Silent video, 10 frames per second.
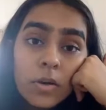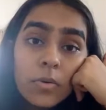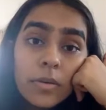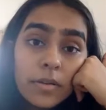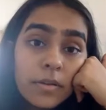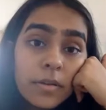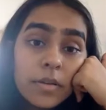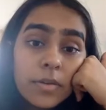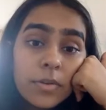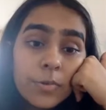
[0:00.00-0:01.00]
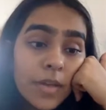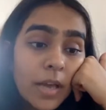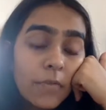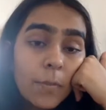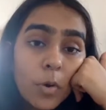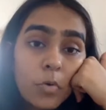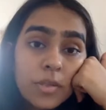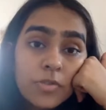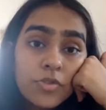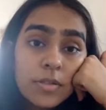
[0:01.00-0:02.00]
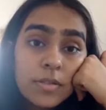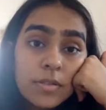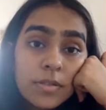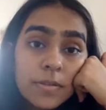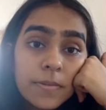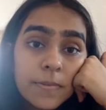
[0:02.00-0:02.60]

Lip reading: Okay, do we have more questions?